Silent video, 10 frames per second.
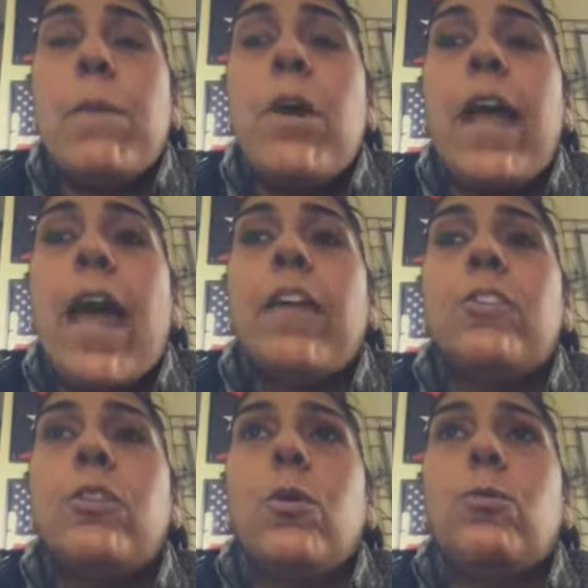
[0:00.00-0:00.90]
But
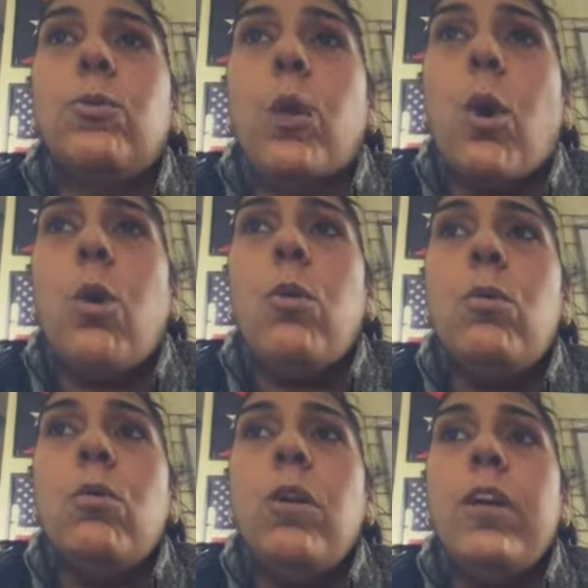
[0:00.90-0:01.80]
I don't
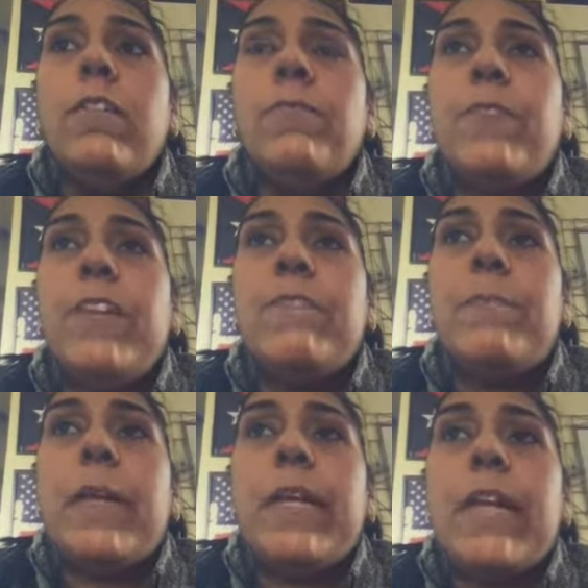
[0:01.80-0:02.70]
know if
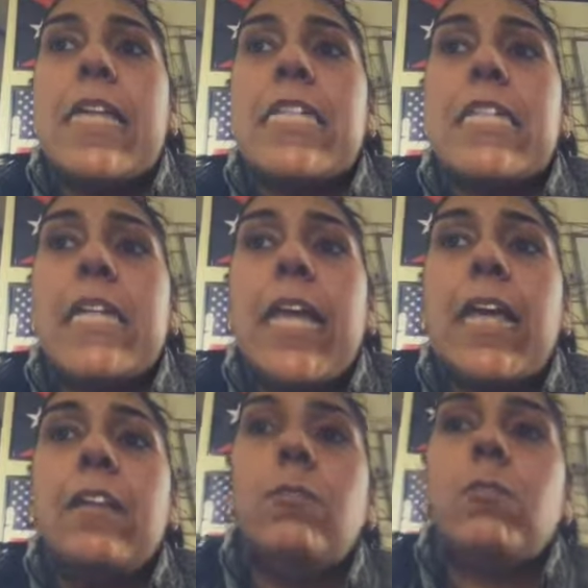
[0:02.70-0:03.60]
being a
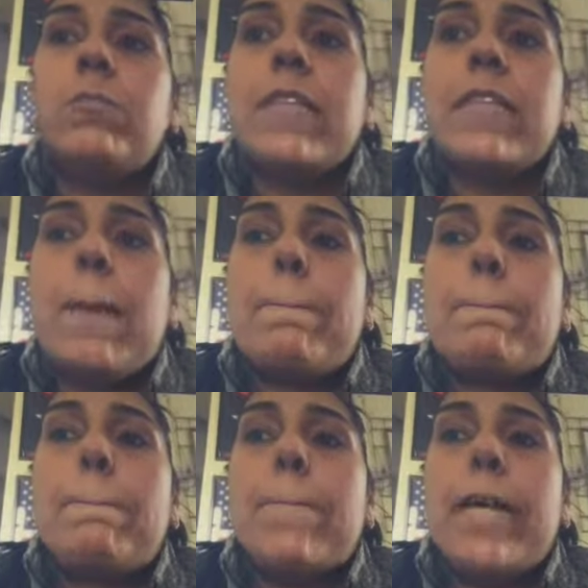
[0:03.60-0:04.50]
state will be the
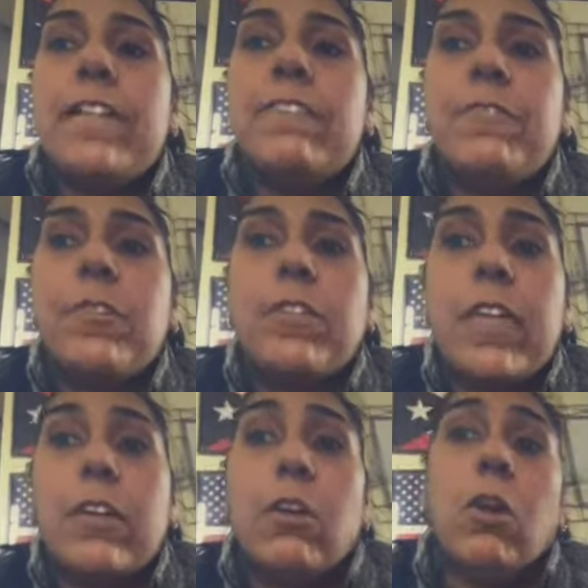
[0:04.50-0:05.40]
best for
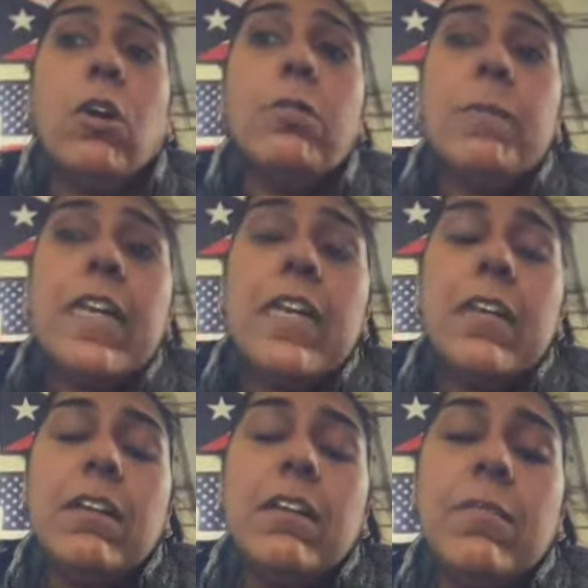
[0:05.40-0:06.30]
the
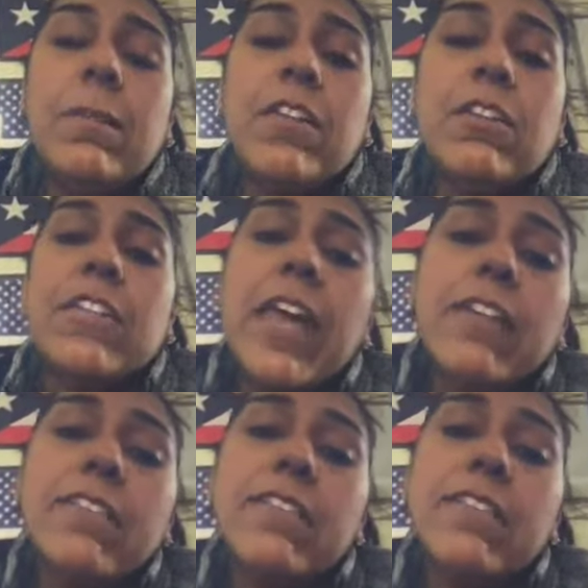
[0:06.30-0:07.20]
economy, because
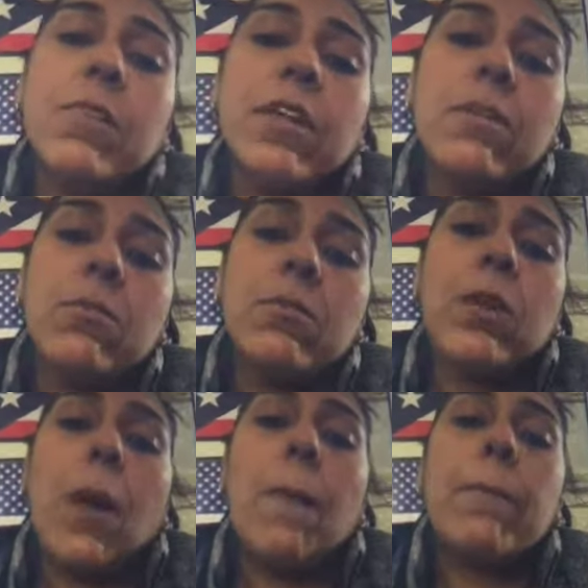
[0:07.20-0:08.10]
yes, the money will
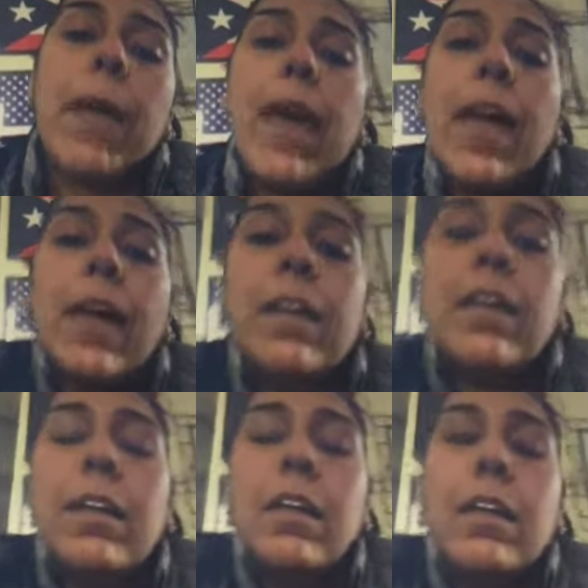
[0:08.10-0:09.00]
come back.
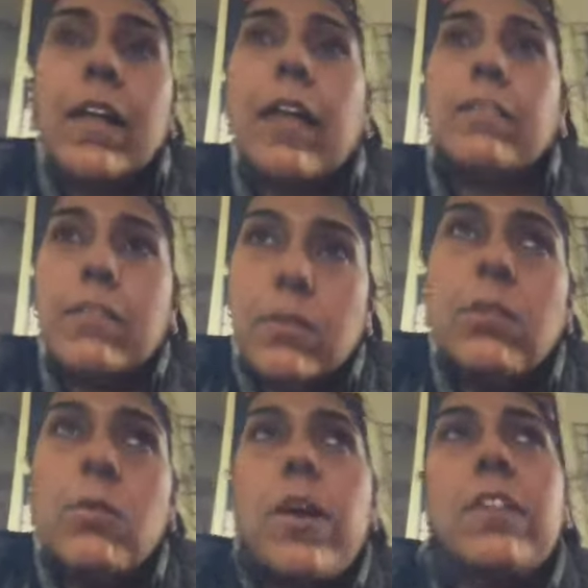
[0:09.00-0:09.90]
Like,
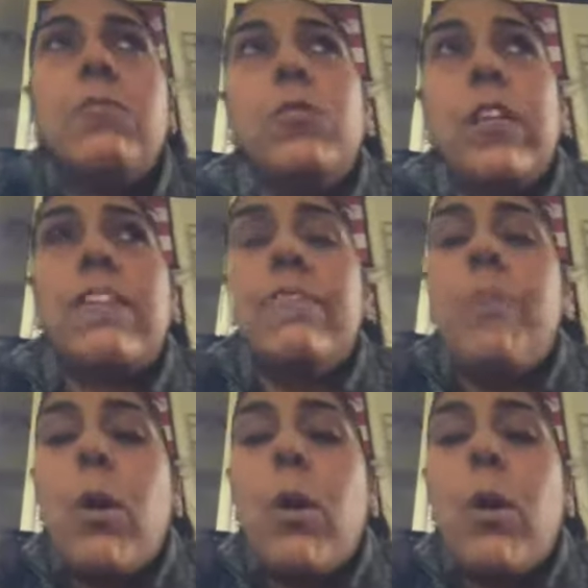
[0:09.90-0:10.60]
U.S. will give